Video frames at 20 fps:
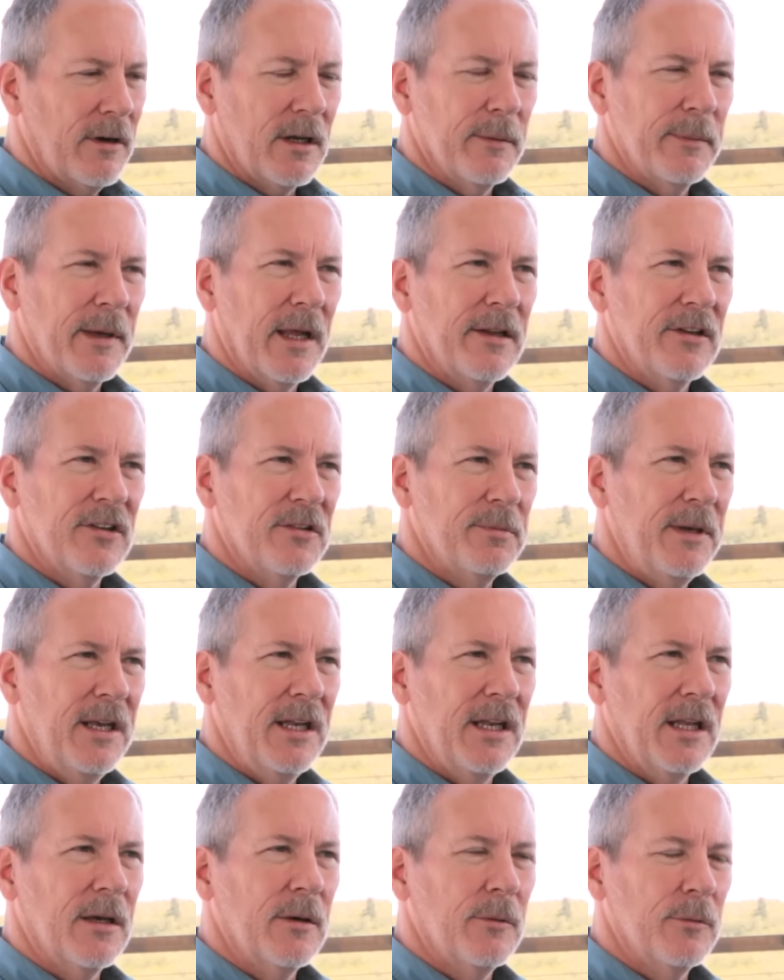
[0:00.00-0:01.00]
her to come out of this
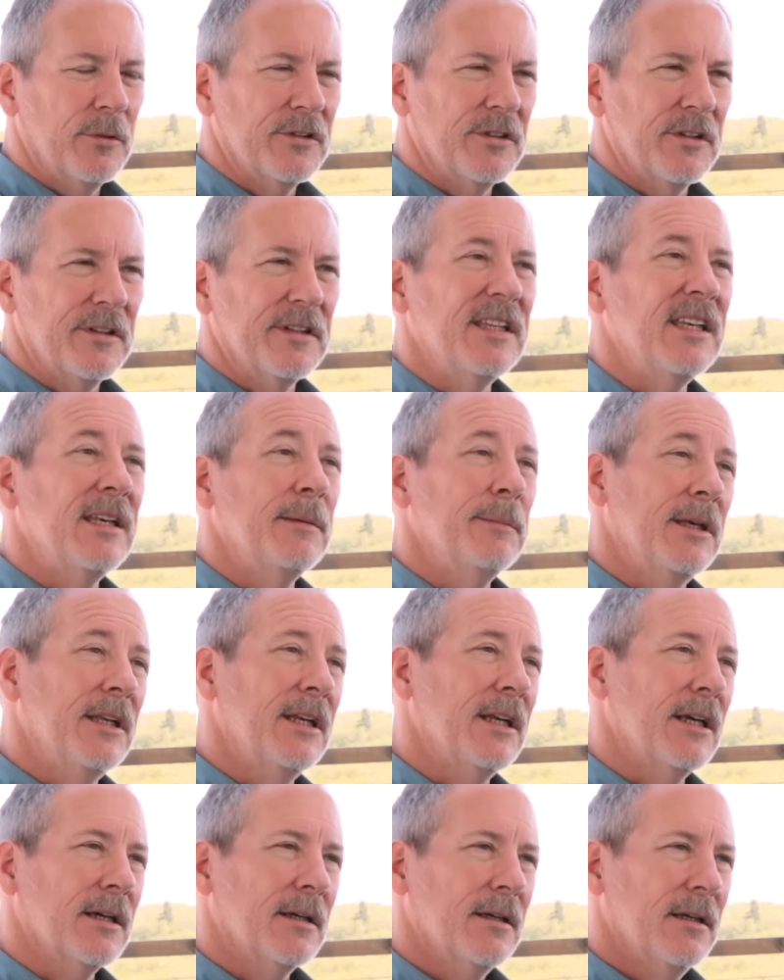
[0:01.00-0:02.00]
meeting. It was a team
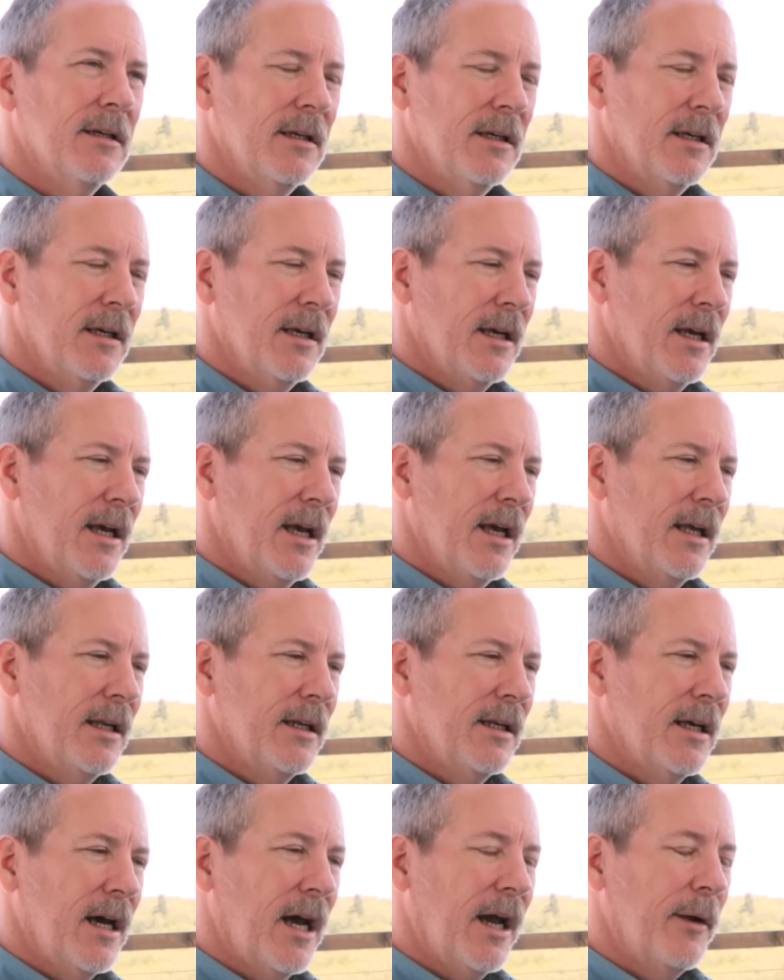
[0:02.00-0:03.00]
meeting.
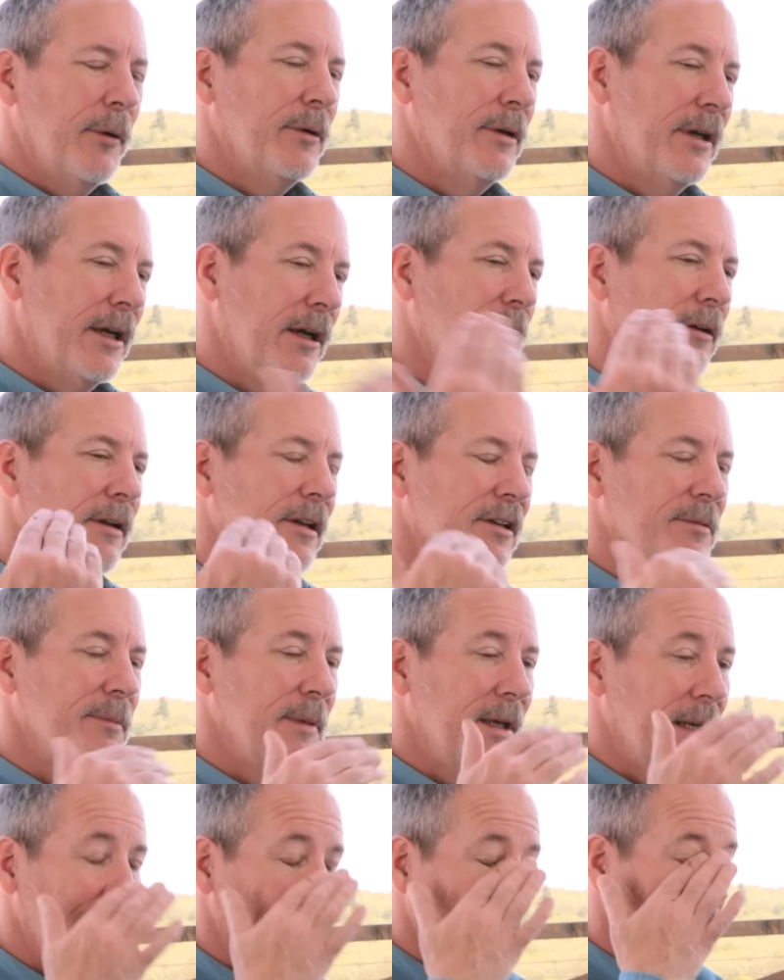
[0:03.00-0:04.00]
And I would hear this
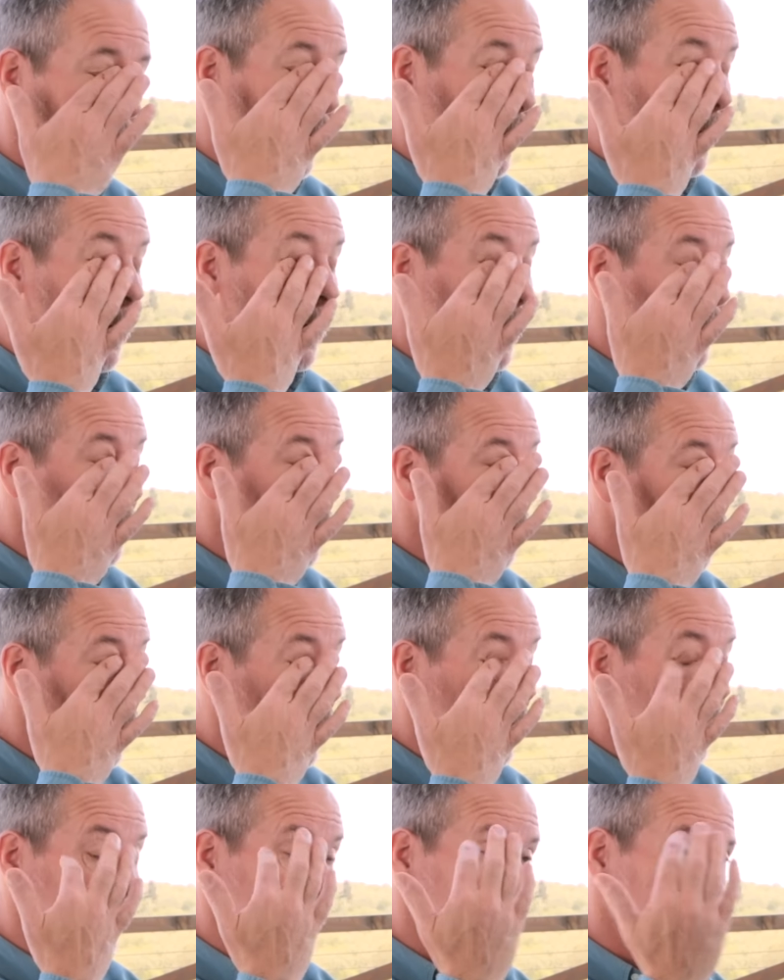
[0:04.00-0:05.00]
meeting going on
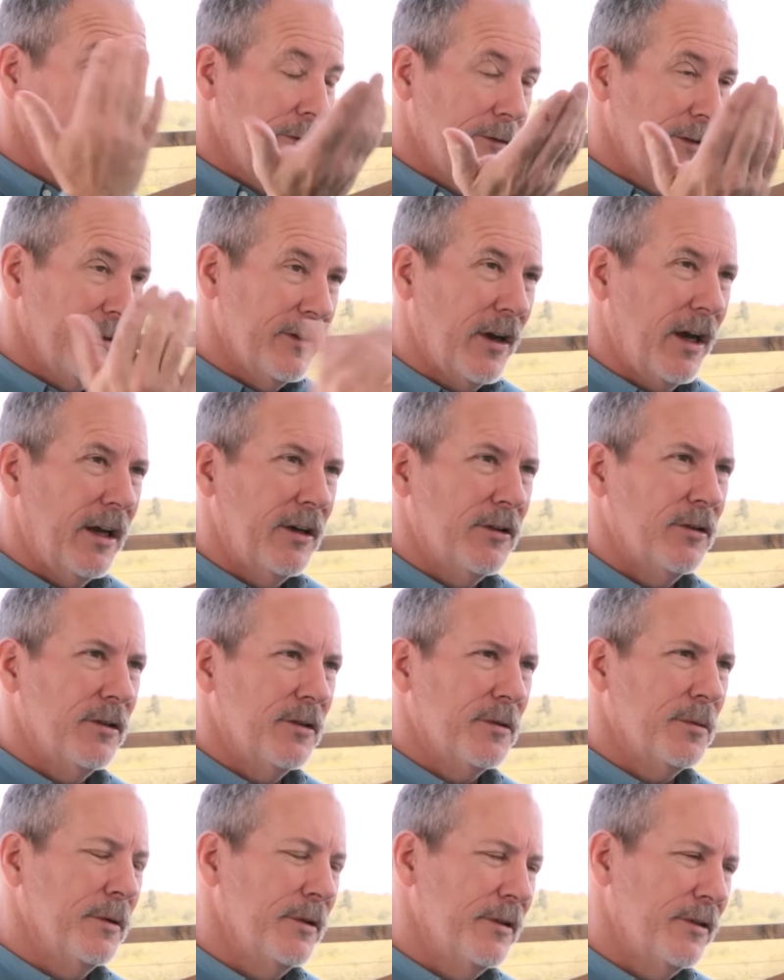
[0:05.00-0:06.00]
where the
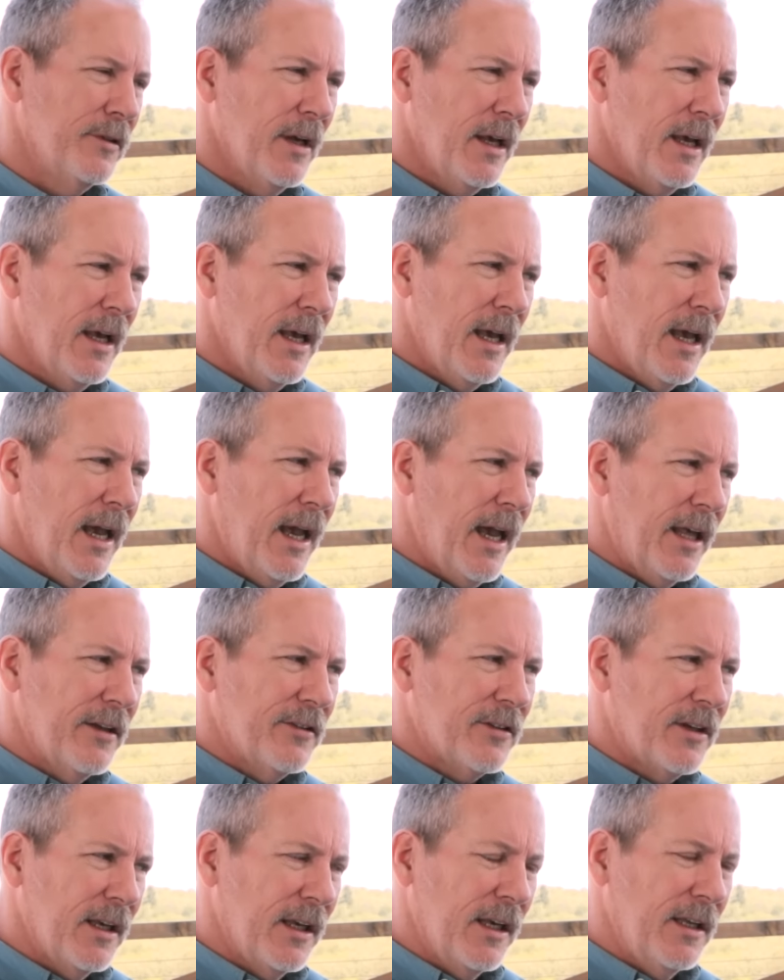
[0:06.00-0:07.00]
physiatrist was
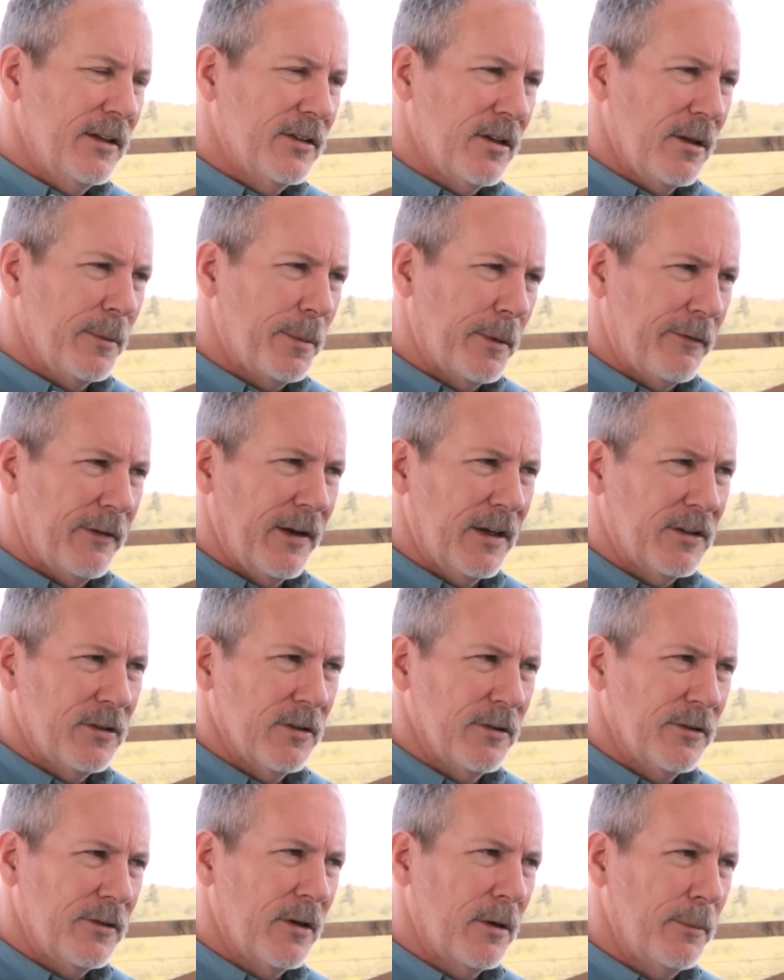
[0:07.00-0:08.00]
asking each of the
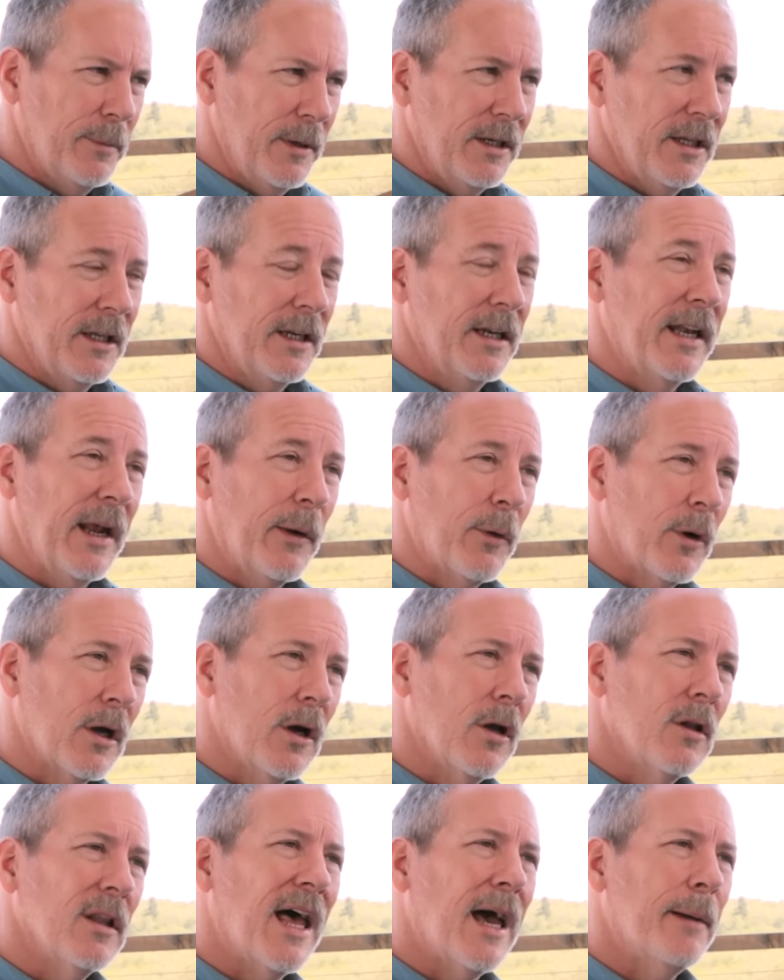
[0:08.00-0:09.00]
professionals their opinion, and they were
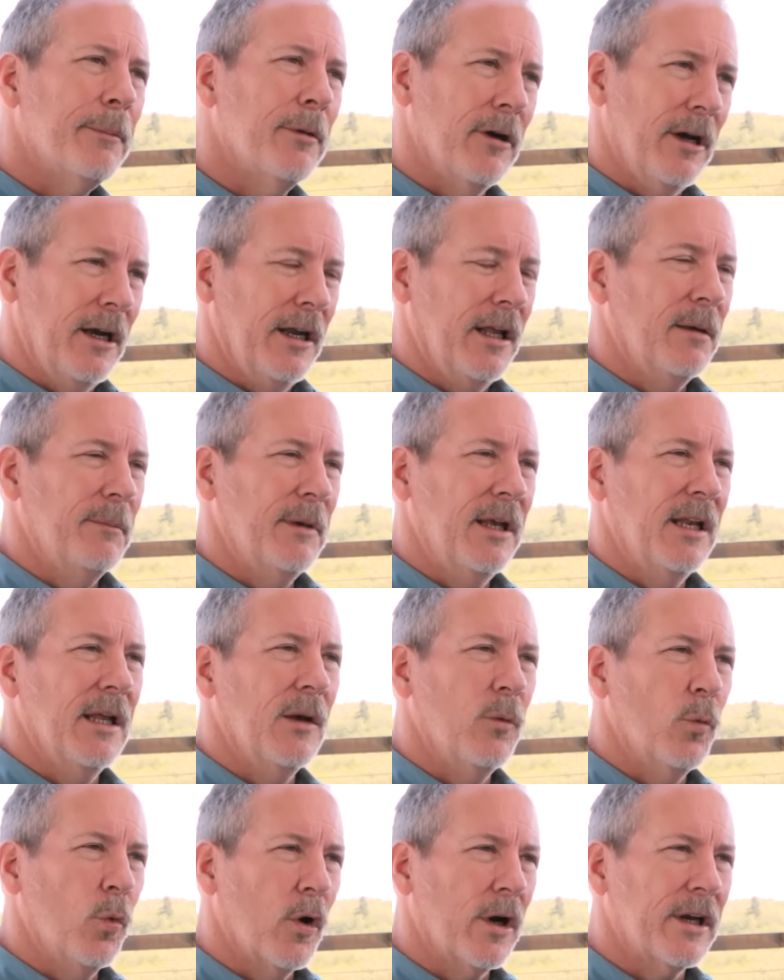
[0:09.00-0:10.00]
collaborating,
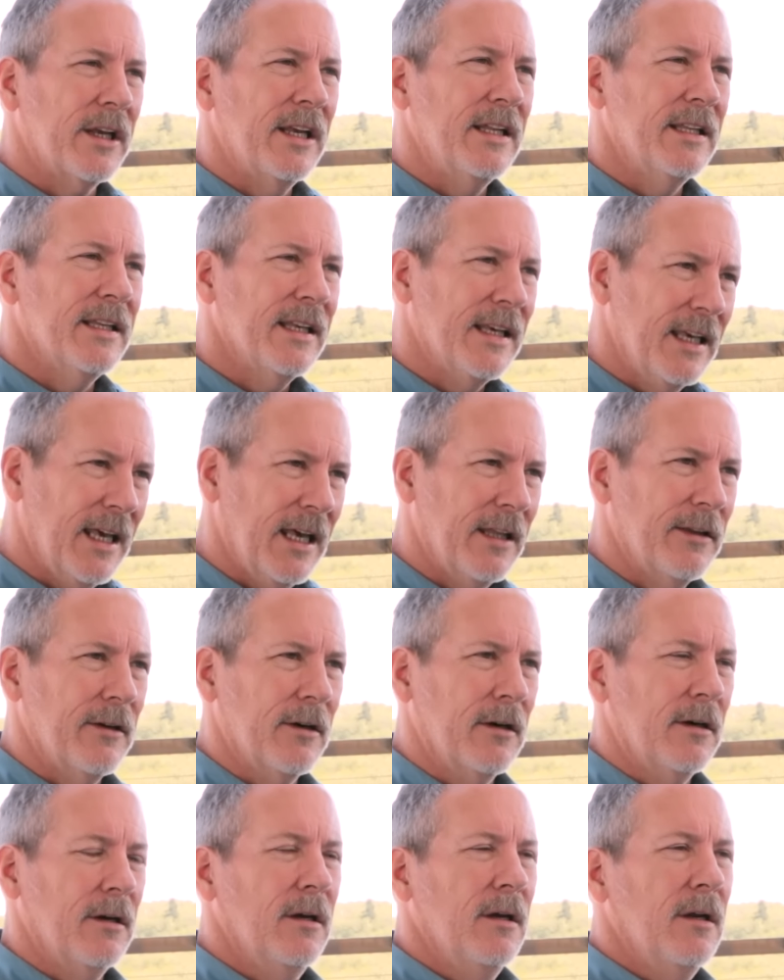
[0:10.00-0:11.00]
meaning working together